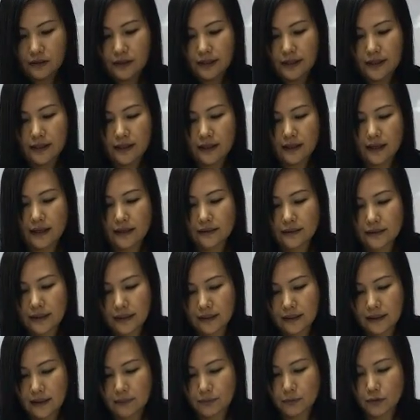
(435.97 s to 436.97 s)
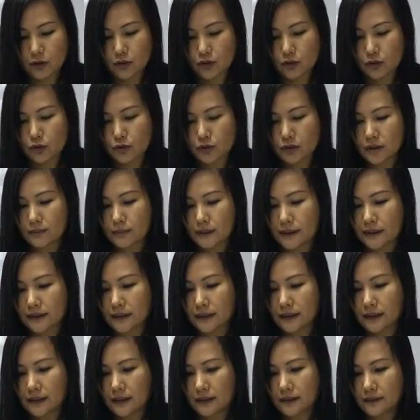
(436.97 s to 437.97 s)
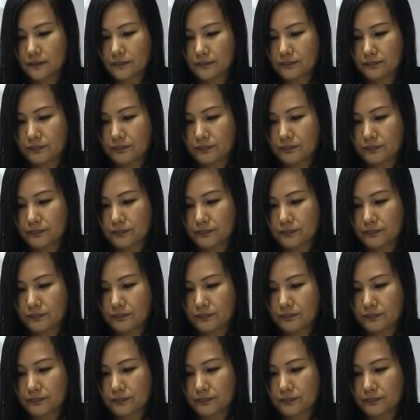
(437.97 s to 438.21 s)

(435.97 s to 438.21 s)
Okay, and then I'm going to use the meter